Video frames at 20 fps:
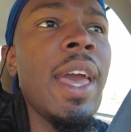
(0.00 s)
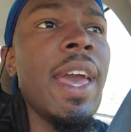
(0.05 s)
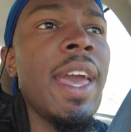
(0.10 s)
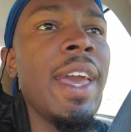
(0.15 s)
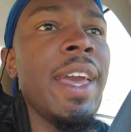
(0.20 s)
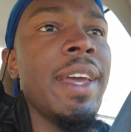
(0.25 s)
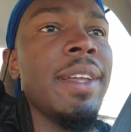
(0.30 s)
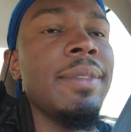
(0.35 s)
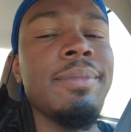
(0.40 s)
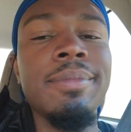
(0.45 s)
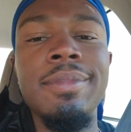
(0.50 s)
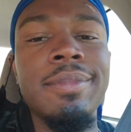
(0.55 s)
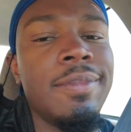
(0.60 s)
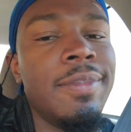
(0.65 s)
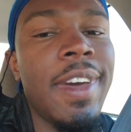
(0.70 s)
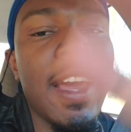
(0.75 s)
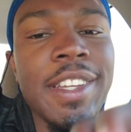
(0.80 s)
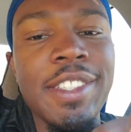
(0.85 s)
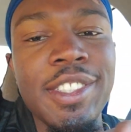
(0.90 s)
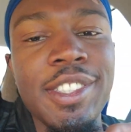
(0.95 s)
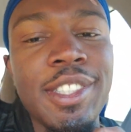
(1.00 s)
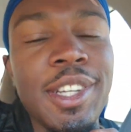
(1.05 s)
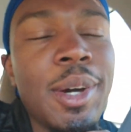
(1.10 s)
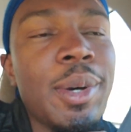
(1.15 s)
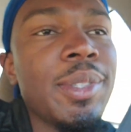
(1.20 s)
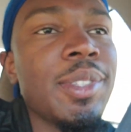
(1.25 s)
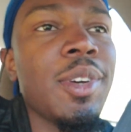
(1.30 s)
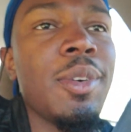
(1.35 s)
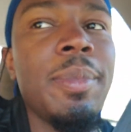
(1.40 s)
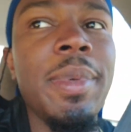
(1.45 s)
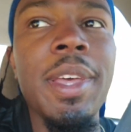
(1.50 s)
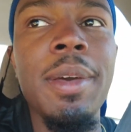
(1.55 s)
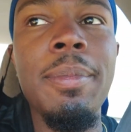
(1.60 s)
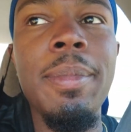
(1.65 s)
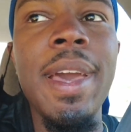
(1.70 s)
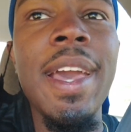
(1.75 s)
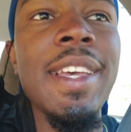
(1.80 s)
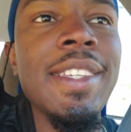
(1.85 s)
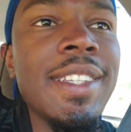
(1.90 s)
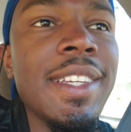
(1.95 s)
And fashion show is gonna be
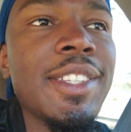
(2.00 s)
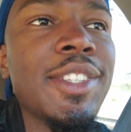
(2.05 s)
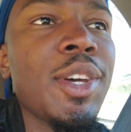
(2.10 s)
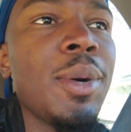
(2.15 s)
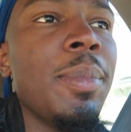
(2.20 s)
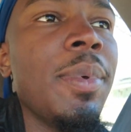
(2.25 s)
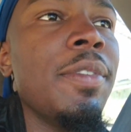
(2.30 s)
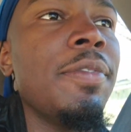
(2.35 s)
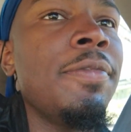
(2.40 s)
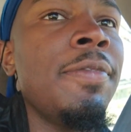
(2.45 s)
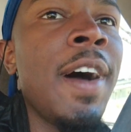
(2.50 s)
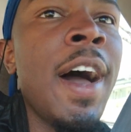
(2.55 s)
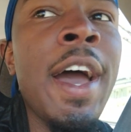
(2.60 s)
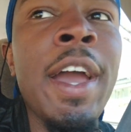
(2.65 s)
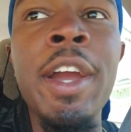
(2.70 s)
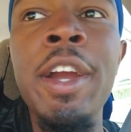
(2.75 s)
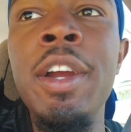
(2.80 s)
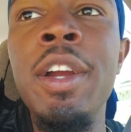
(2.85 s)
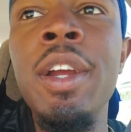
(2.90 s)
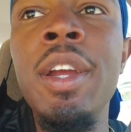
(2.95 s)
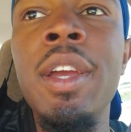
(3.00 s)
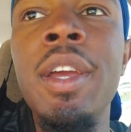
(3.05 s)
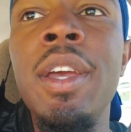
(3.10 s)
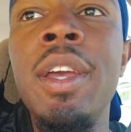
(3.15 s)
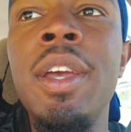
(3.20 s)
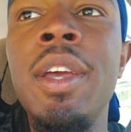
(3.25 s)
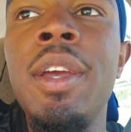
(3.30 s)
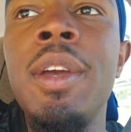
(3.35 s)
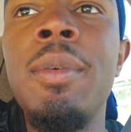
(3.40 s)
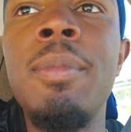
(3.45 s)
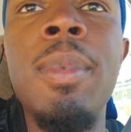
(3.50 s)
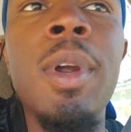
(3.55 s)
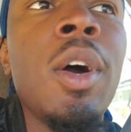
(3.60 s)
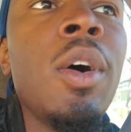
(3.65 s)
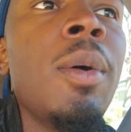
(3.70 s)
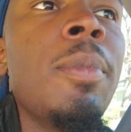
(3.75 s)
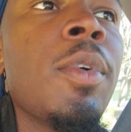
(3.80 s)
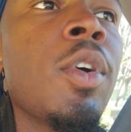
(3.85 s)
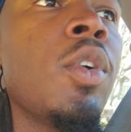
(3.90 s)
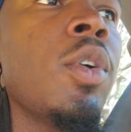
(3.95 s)
amazing. It's gonna be fire. Bro,
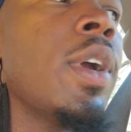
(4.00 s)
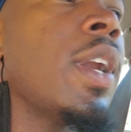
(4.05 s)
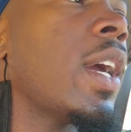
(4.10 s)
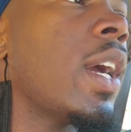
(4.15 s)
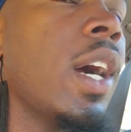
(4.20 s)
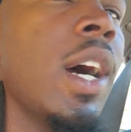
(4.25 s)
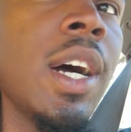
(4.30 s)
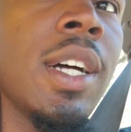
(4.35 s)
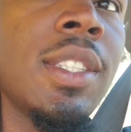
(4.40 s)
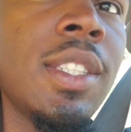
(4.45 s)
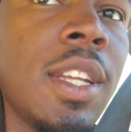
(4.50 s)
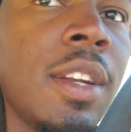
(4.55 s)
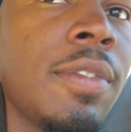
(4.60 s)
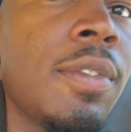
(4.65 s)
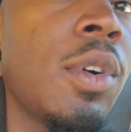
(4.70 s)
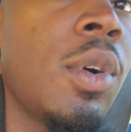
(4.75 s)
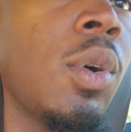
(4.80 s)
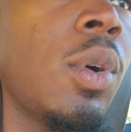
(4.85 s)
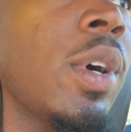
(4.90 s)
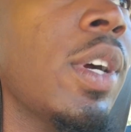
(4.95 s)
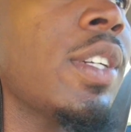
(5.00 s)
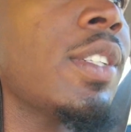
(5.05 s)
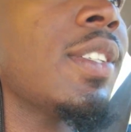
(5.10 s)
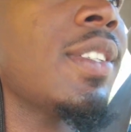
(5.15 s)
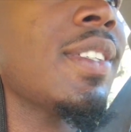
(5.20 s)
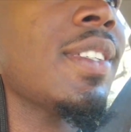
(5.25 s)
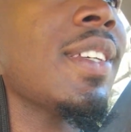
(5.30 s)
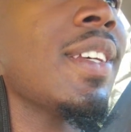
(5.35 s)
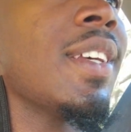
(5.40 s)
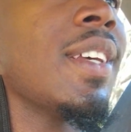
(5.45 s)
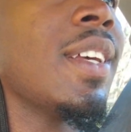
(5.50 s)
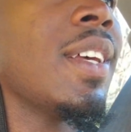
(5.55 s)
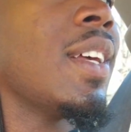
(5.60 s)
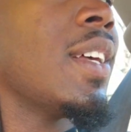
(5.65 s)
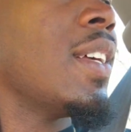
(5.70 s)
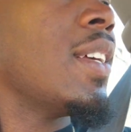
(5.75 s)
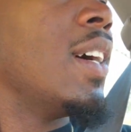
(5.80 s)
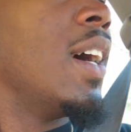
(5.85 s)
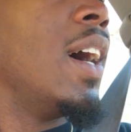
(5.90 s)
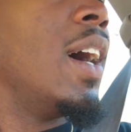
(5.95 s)
I'm recording content, of course.
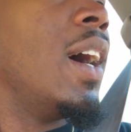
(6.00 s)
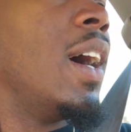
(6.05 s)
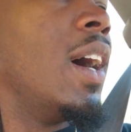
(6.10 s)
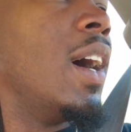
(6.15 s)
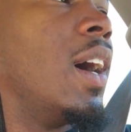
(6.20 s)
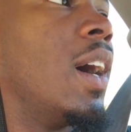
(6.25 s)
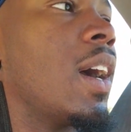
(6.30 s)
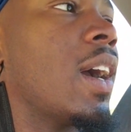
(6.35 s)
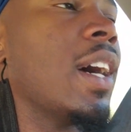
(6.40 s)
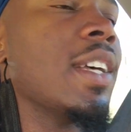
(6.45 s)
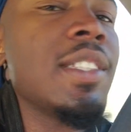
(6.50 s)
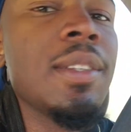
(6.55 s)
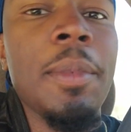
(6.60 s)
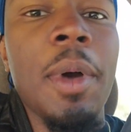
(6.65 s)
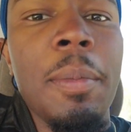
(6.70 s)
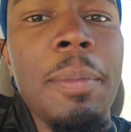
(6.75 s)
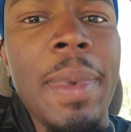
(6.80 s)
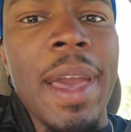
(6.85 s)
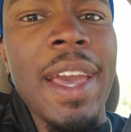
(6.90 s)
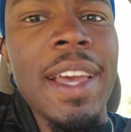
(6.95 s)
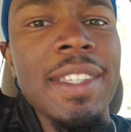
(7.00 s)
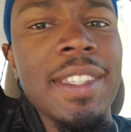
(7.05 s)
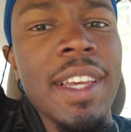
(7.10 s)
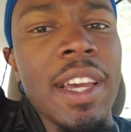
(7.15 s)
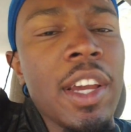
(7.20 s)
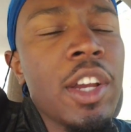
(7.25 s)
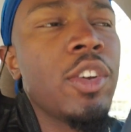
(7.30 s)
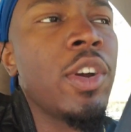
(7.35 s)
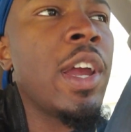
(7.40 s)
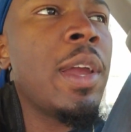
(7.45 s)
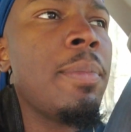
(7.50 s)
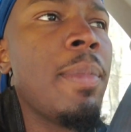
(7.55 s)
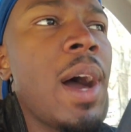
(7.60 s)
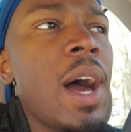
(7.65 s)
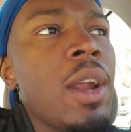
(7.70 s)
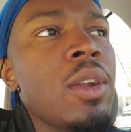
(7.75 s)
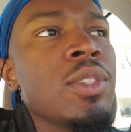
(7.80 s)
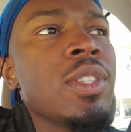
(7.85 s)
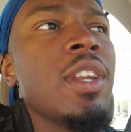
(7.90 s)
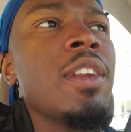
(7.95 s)
Uh, got some amazing and great
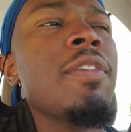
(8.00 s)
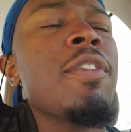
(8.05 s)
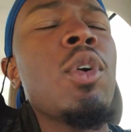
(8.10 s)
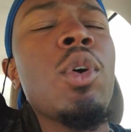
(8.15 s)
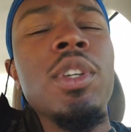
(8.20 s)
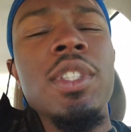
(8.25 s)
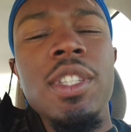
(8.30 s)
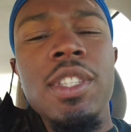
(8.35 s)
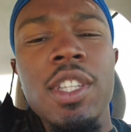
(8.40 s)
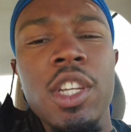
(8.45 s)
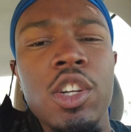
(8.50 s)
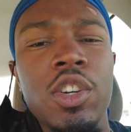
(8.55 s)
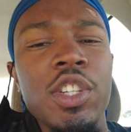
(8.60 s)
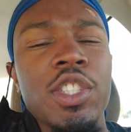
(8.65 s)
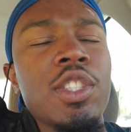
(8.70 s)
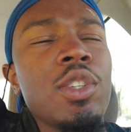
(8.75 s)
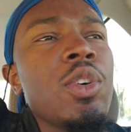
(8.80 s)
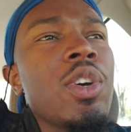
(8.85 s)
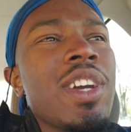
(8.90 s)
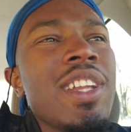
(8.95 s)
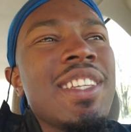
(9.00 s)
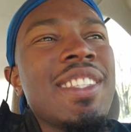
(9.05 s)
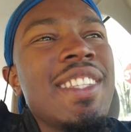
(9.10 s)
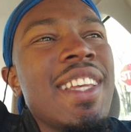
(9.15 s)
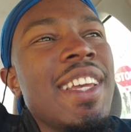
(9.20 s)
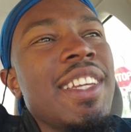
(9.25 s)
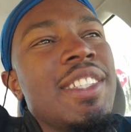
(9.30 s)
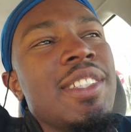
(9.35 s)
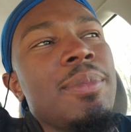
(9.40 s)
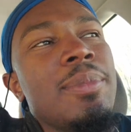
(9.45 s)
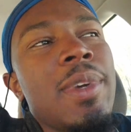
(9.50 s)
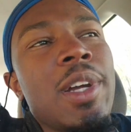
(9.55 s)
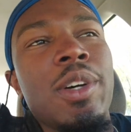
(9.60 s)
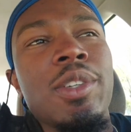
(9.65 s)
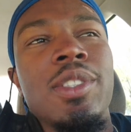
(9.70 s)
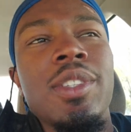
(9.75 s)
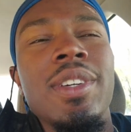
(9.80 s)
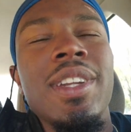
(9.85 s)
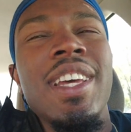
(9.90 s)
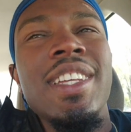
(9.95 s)
models, and of course, it's a Christian organization, bro.
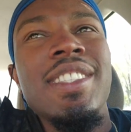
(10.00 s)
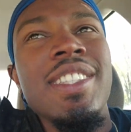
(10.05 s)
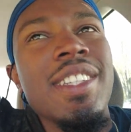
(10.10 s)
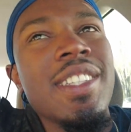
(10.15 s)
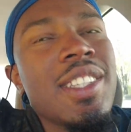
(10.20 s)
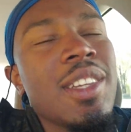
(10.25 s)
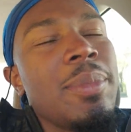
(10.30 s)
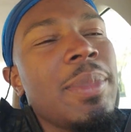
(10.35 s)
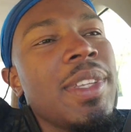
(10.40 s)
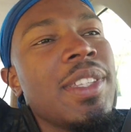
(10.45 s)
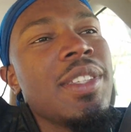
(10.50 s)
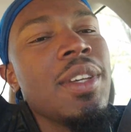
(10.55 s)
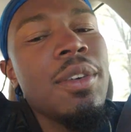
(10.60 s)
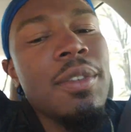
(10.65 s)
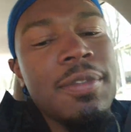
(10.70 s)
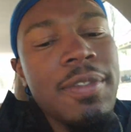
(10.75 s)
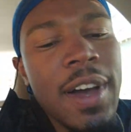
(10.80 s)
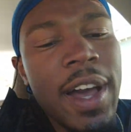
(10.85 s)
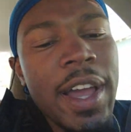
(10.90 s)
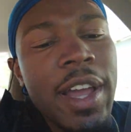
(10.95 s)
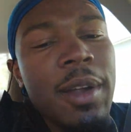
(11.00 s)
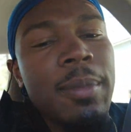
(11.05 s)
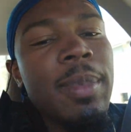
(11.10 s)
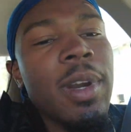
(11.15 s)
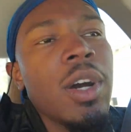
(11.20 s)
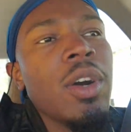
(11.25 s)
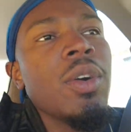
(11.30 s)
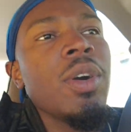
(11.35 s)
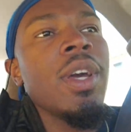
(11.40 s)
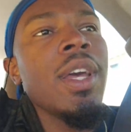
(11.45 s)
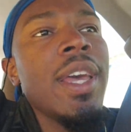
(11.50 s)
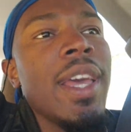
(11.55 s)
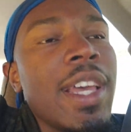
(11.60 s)
So that junk is gonna be so fire, bro.